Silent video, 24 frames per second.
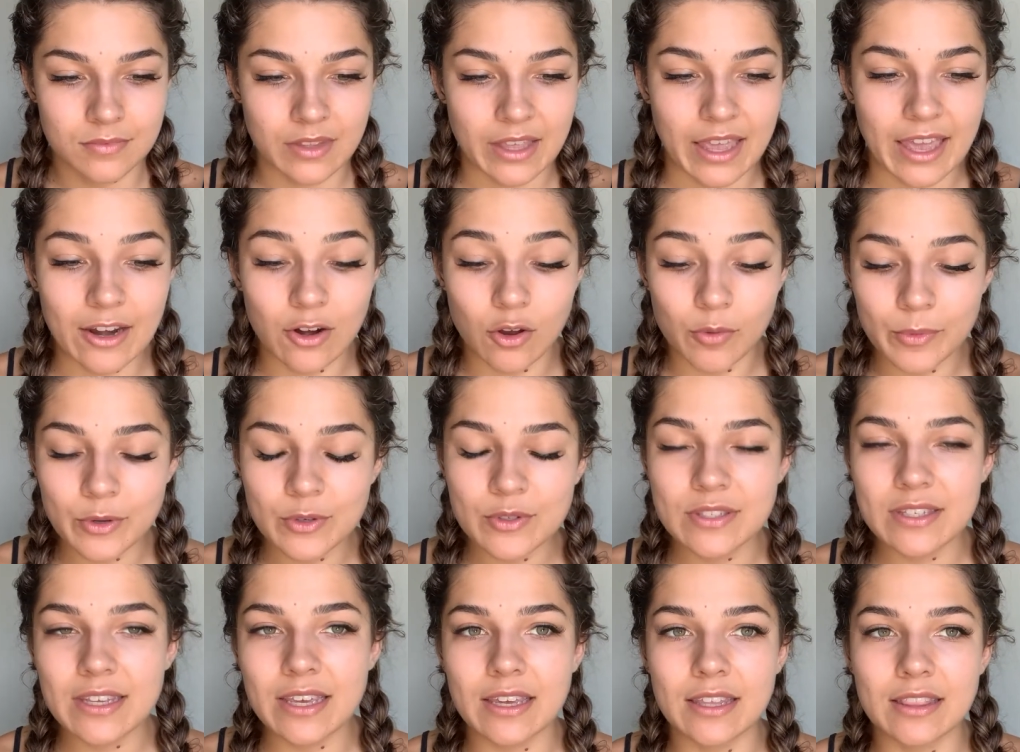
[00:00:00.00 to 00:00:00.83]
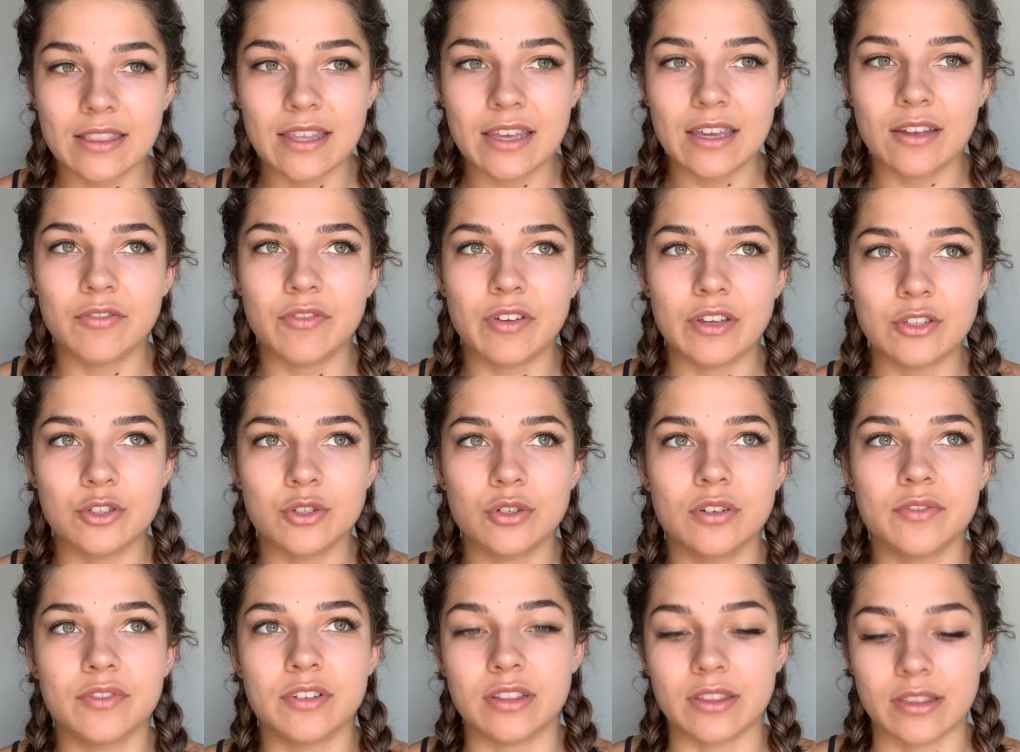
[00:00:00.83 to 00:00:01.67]
And almost like the
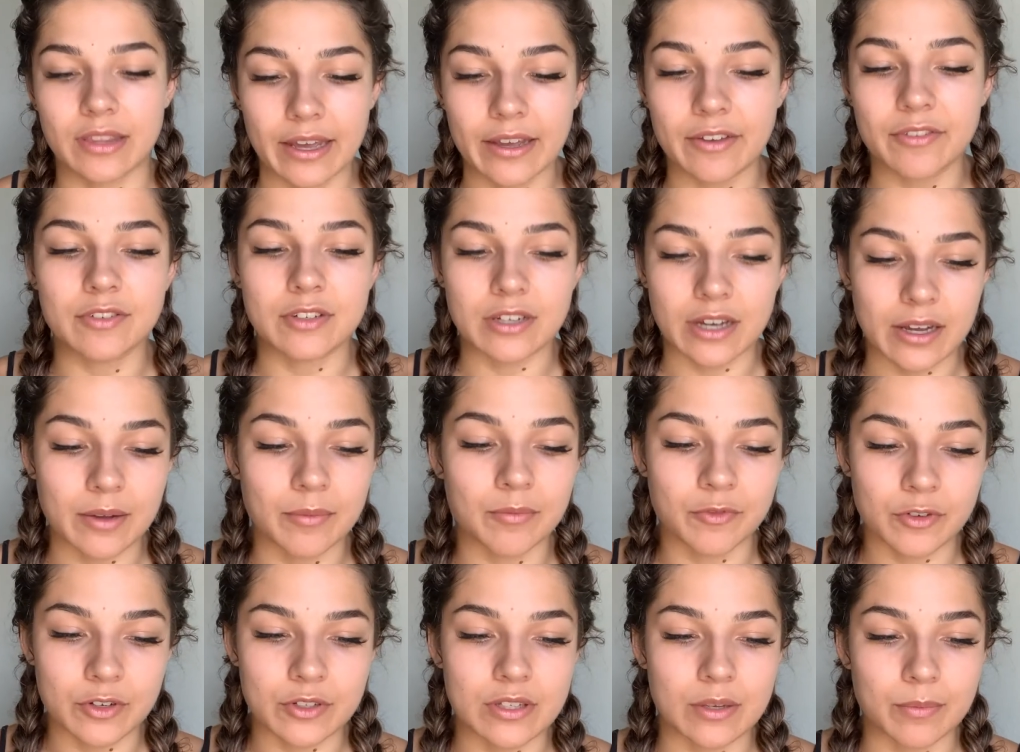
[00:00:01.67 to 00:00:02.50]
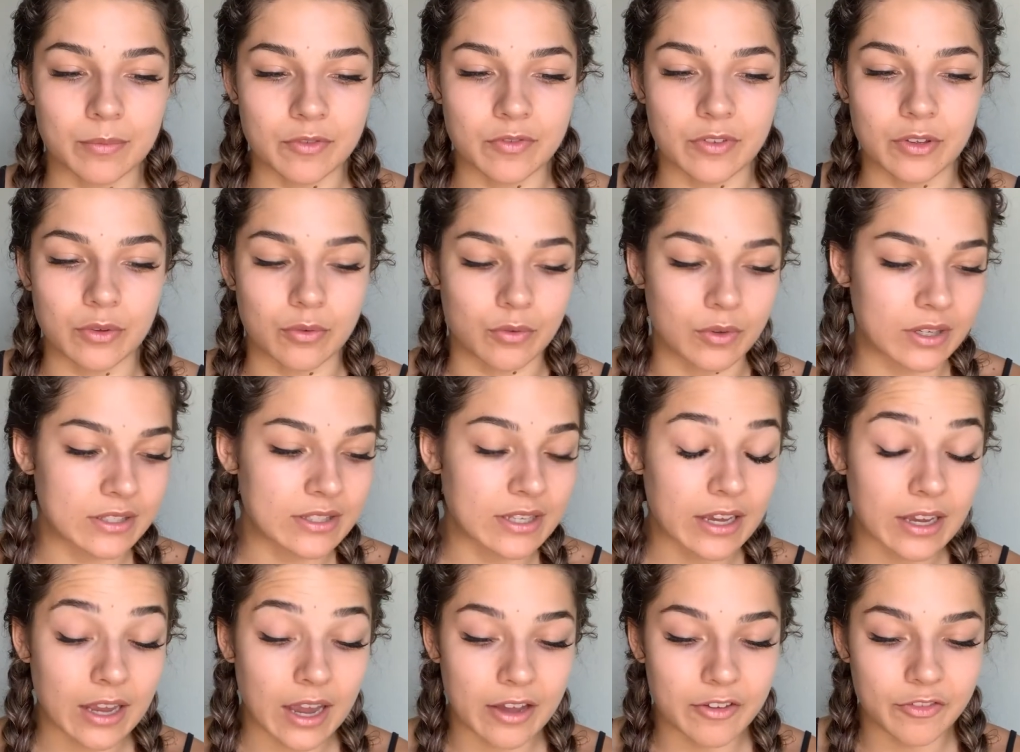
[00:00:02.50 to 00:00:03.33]
adventure of a lifetime for some of you. Because
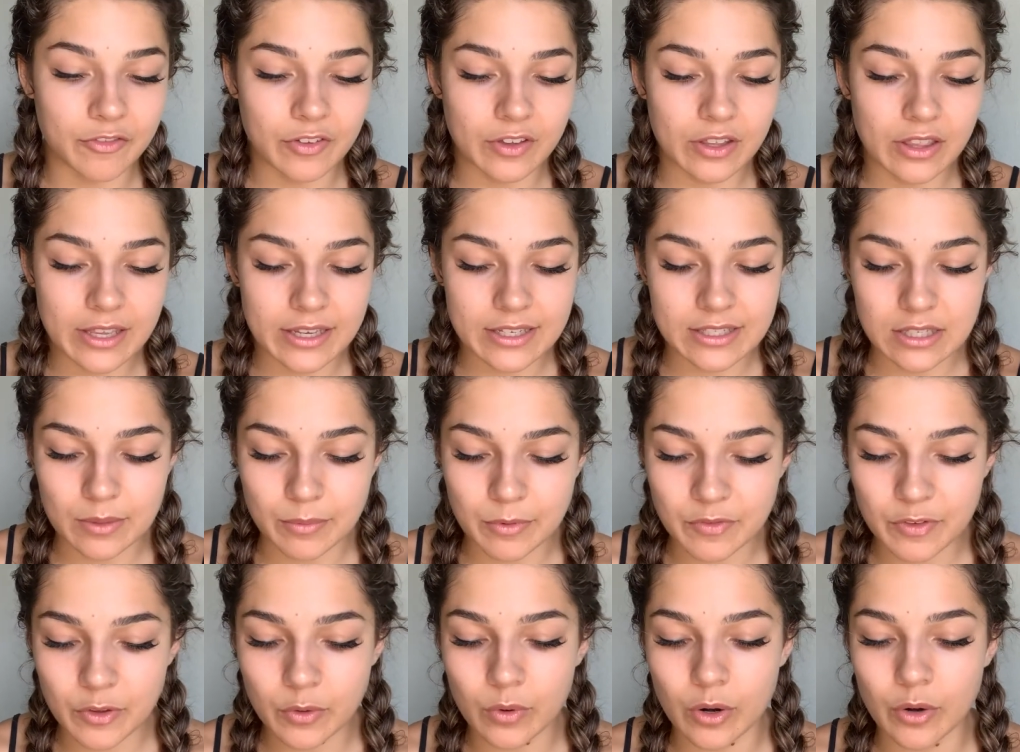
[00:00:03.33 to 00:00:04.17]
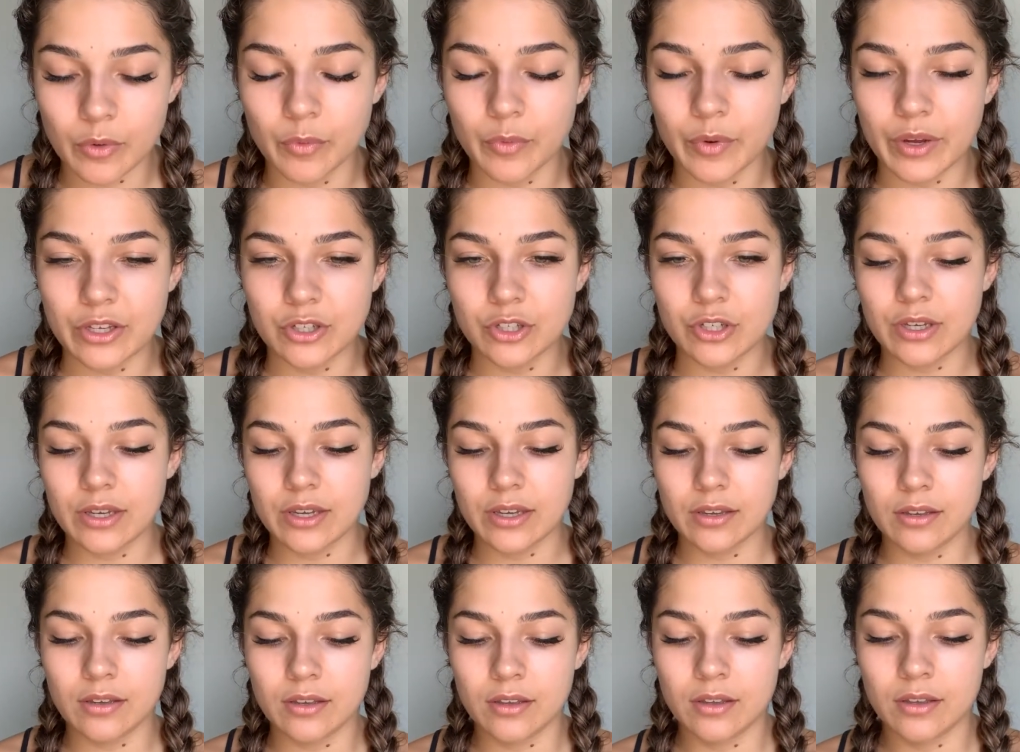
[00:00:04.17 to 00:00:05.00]
I feel like some of you are
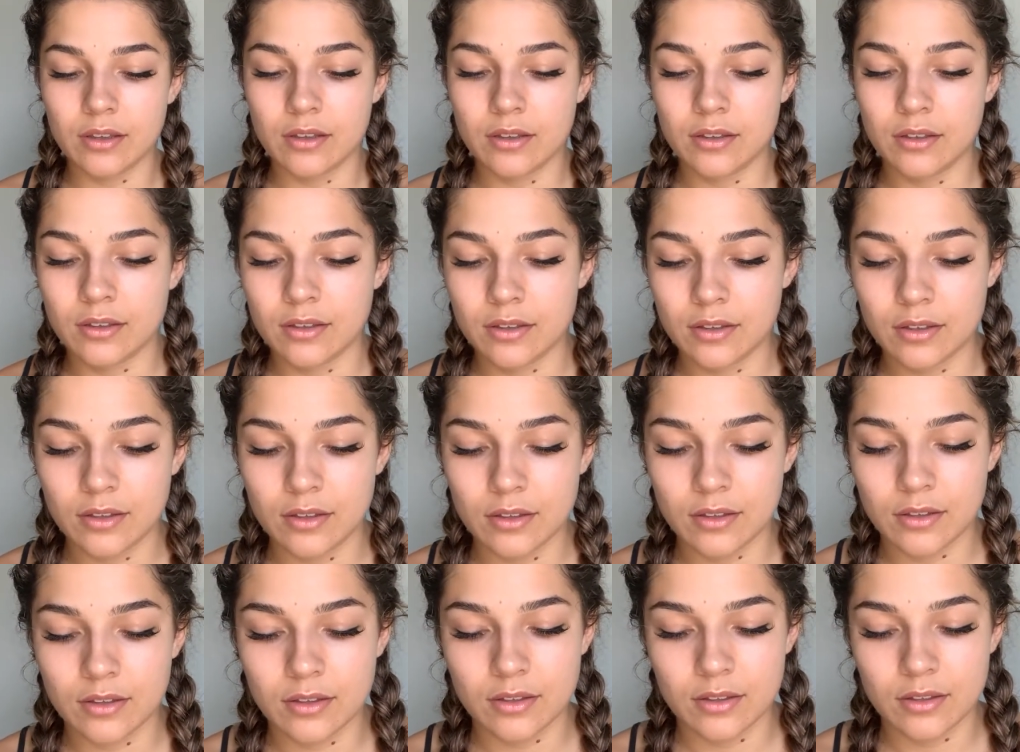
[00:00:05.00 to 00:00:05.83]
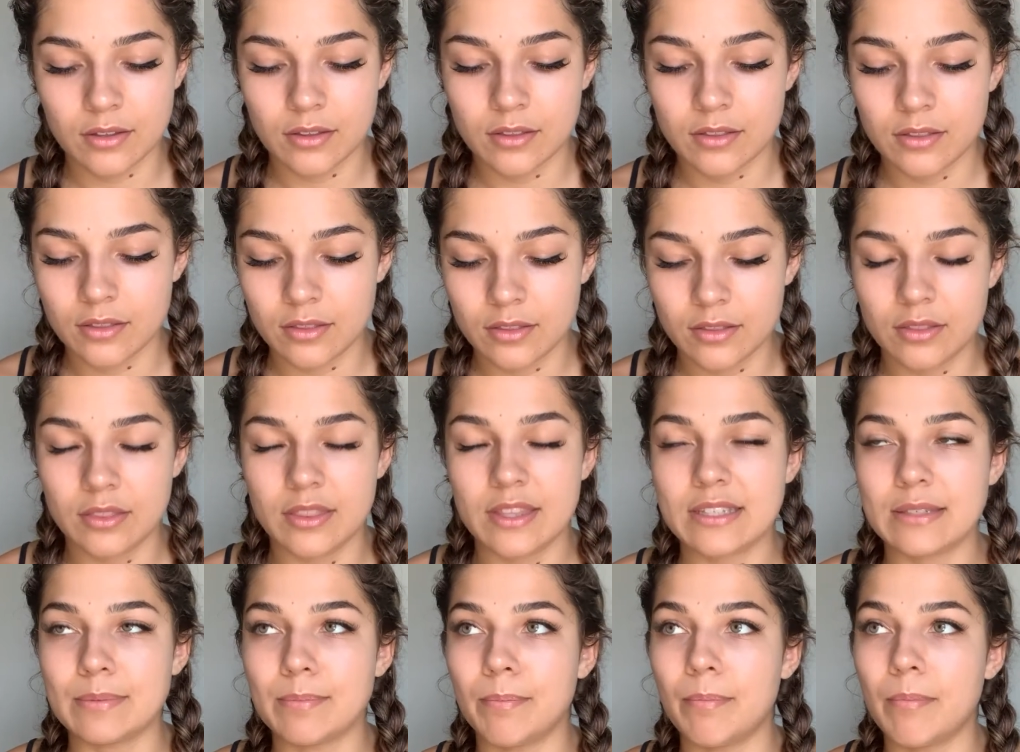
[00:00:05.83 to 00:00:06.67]
reaching
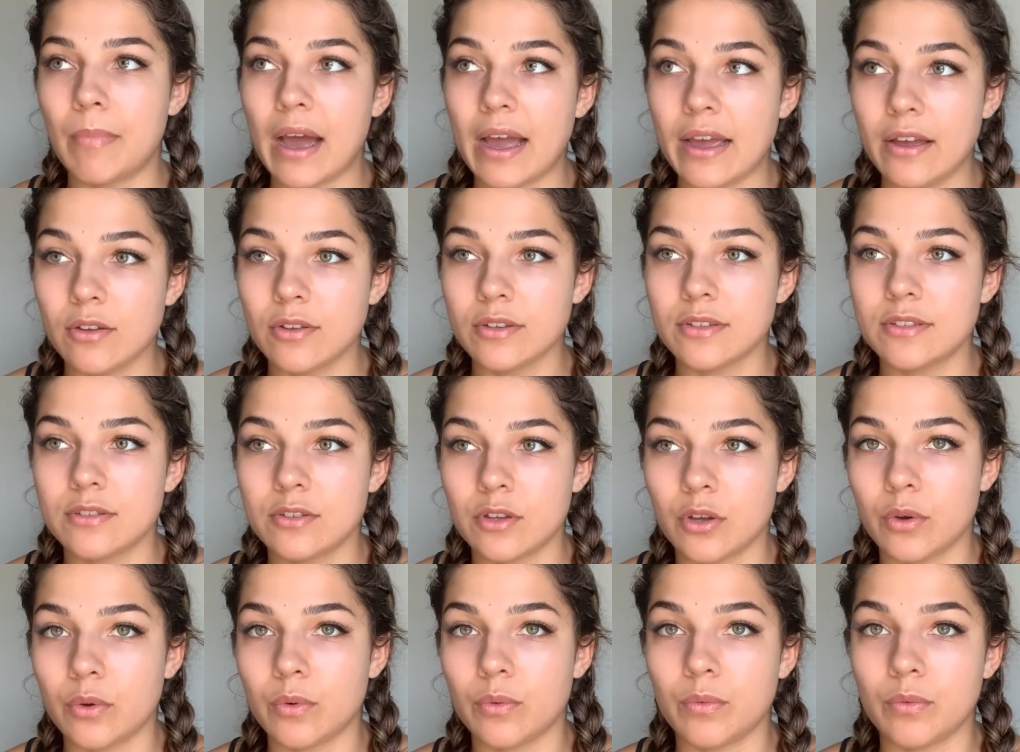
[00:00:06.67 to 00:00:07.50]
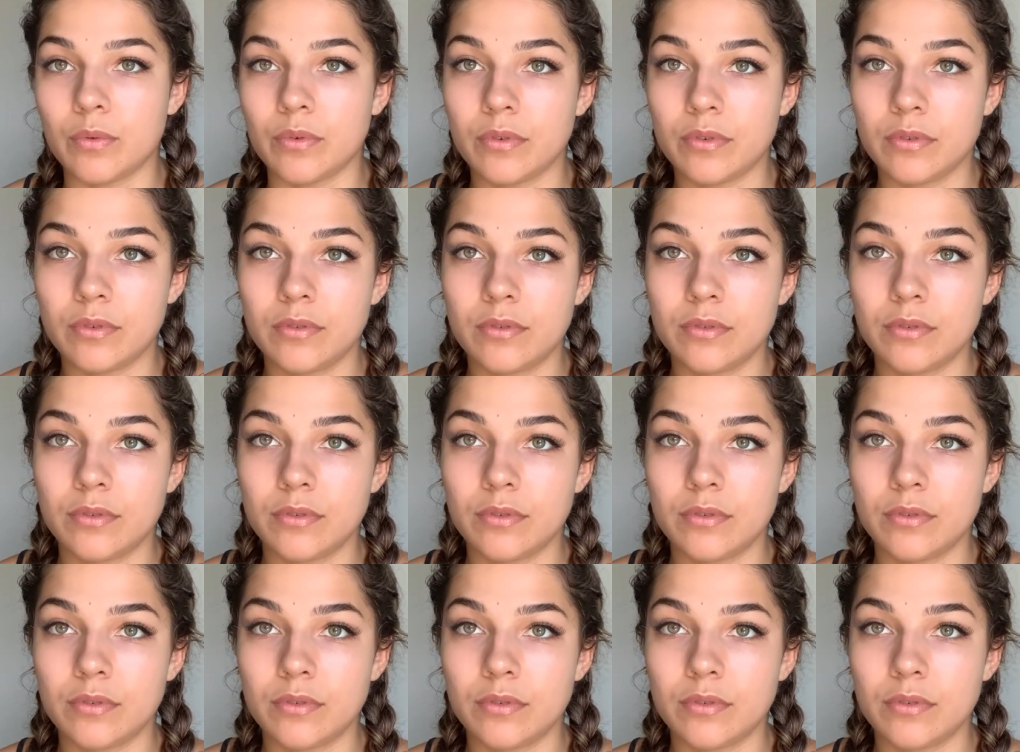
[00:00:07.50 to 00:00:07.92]
this milestone